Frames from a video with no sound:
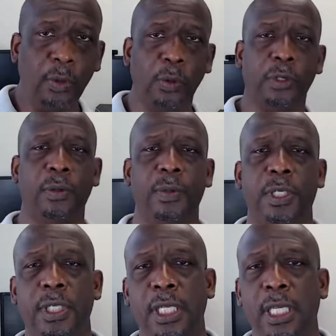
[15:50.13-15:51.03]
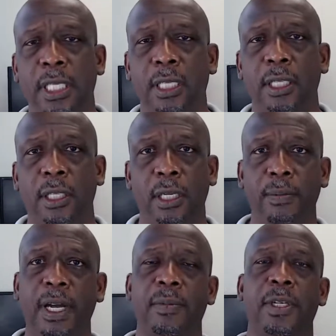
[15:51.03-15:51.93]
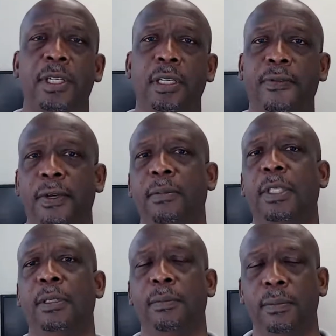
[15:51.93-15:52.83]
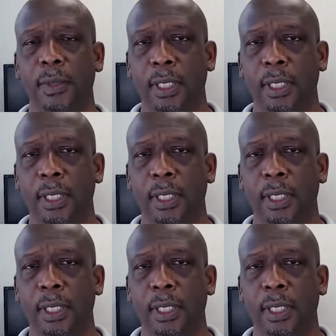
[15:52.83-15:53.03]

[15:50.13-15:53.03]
where the machine, you can buy a machine from them,